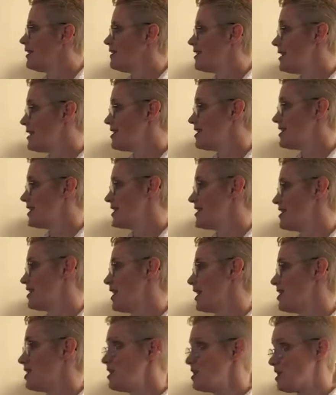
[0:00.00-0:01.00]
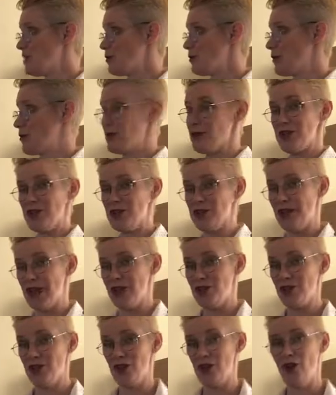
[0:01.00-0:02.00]
This is an artistic
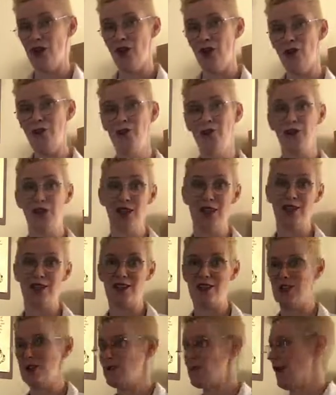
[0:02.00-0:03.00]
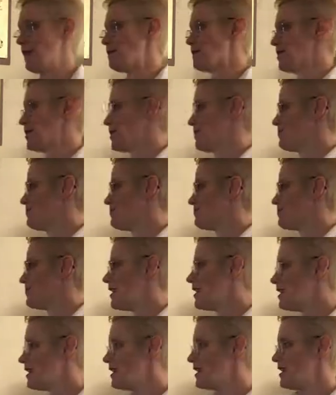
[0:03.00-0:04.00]
representation of Jesus' baptism.
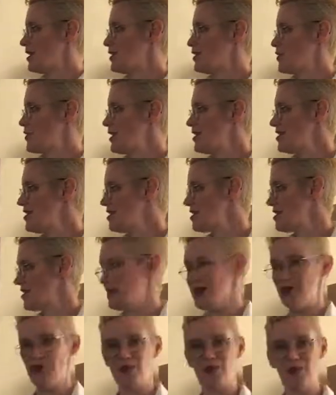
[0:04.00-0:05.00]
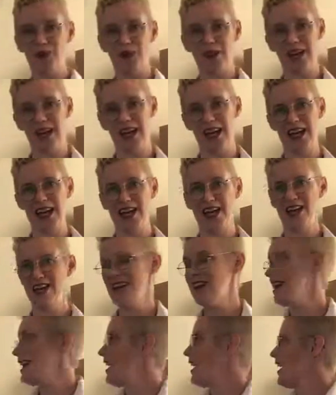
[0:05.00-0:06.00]
There's Jesus, the central figure here,
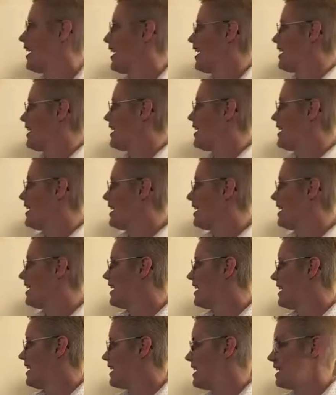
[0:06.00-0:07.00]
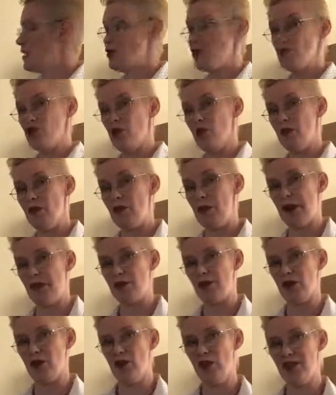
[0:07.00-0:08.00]
and here is John the
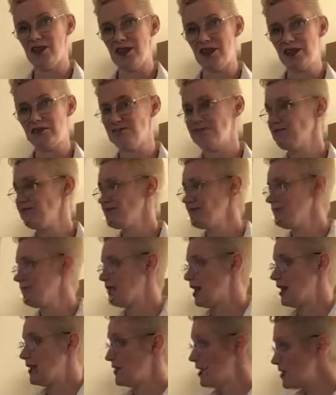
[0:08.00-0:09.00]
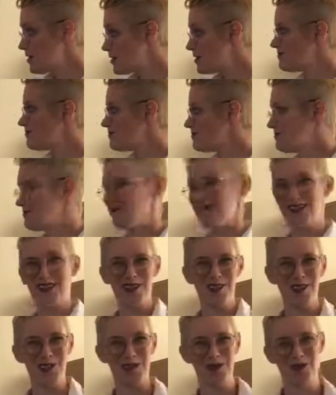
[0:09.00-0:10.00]
Baptizer. This
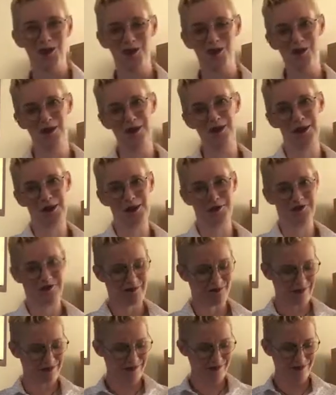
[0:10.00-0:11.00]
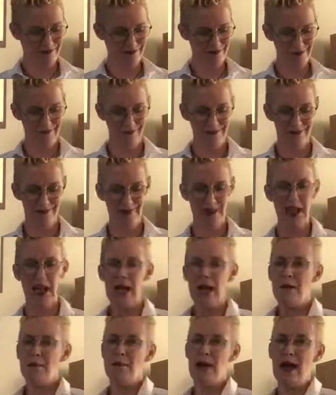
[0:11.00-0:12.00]
is the Jordan River.
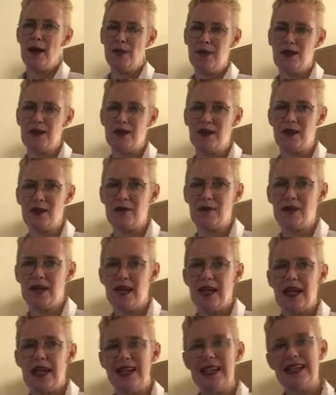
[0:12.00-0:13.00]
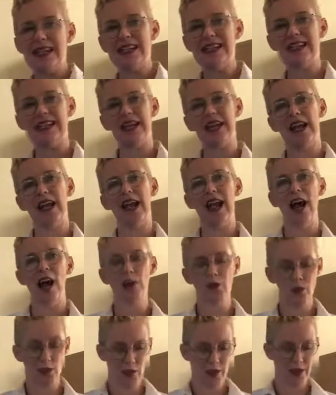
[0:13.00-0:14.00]
Baptism is an
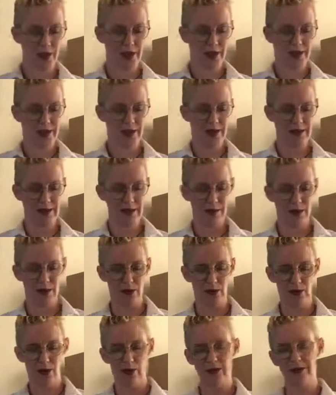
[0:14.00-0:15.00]
outward symbol